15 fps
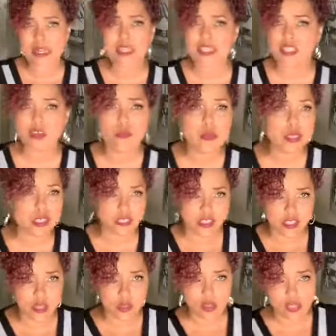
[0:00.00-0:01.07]
I mean, it's still
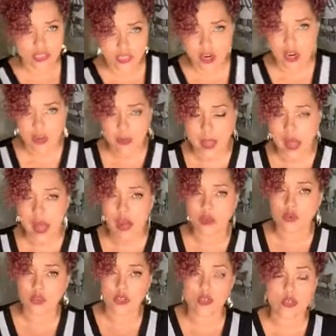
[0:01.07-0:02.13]
business. So let's talk about
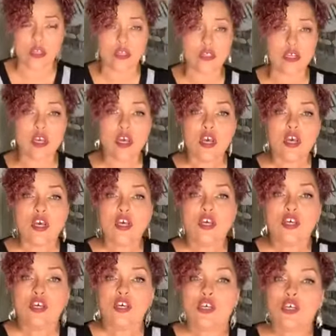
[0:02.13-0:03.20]
how to do this.
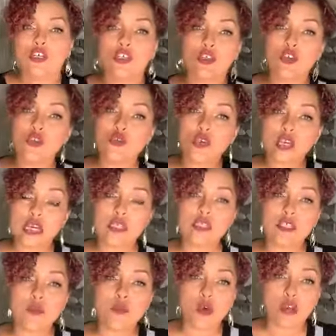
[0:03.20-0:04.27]
So you
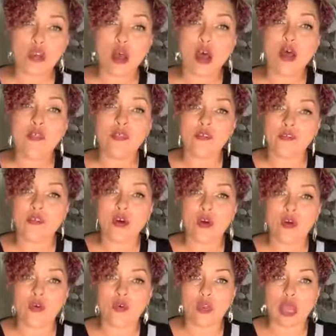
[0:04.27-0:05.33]
get someone on the
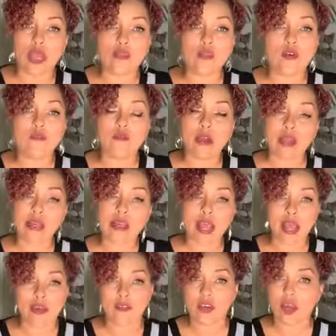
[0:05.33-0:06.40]
phone and they're ready
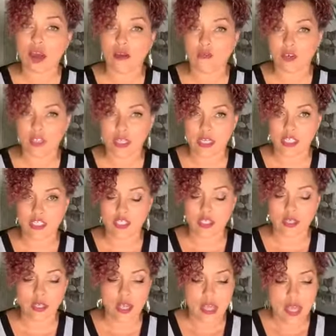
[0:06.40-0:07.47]
to have a
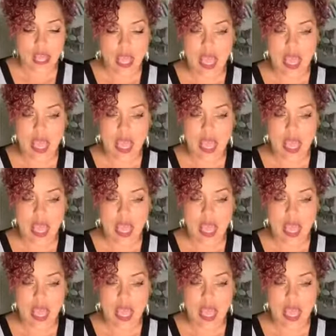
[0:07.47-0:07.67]
conversation.